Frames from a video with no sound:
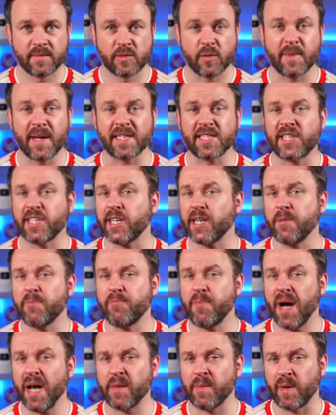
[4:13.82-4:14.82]
So I'm actually going to
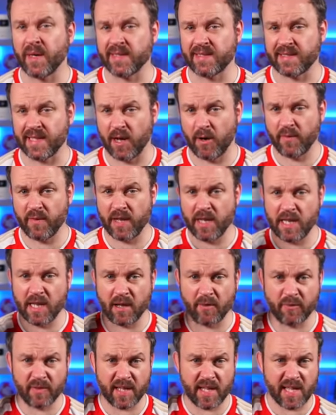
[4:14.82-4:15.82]
buy myself a
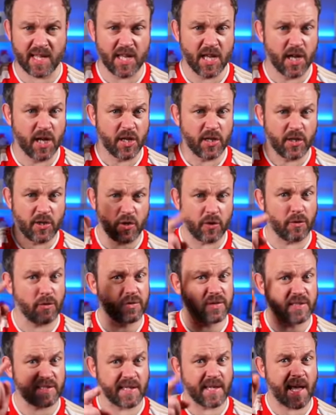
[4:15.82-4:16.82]
lovely
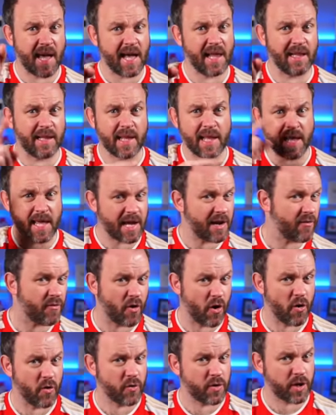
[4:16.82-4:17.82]
UCL
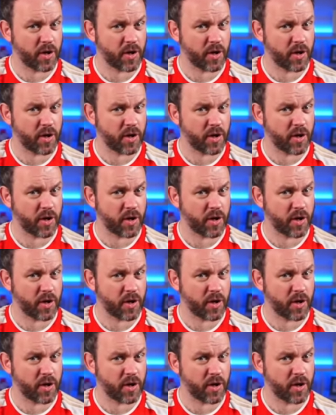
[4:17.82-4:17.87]
Hero